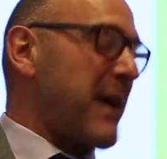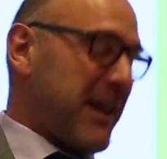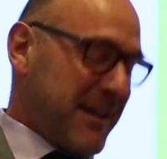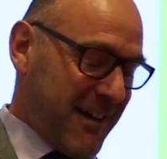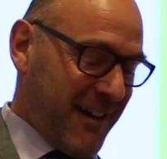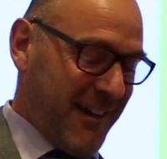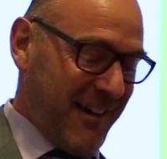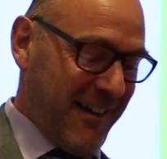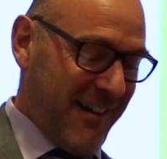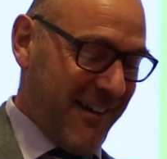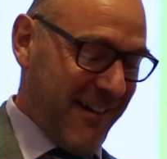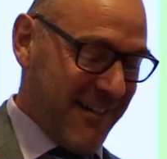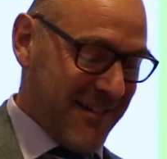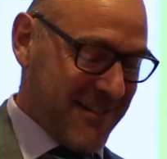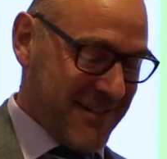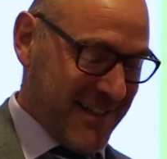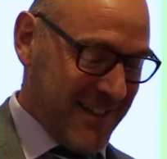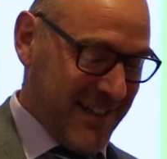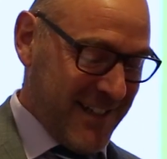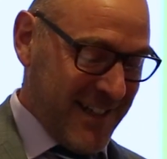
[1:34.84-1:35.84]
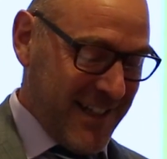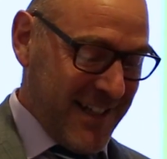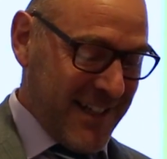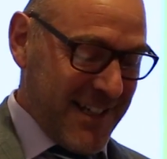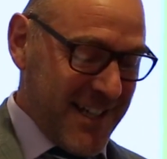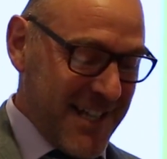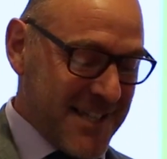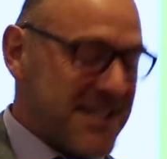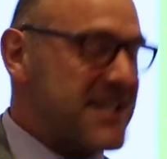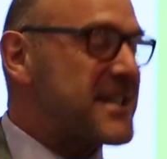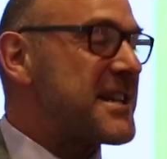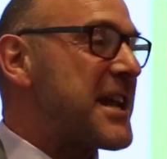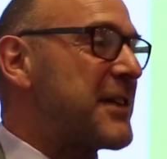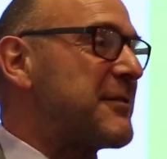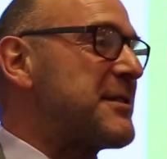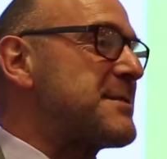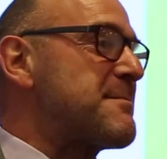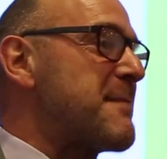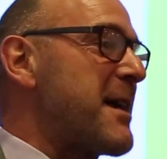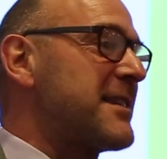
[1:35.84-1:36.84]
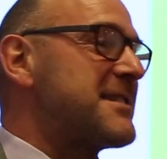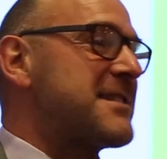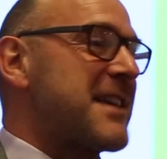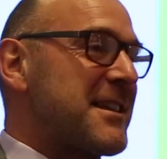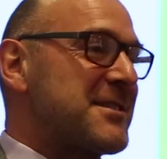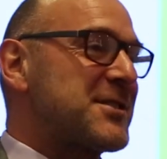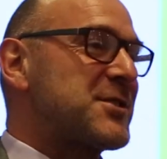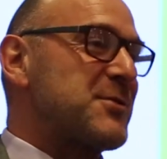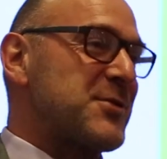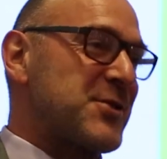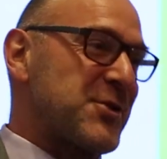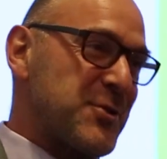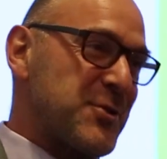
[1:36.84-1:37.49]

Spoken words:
Banhar is the nearest maths has to a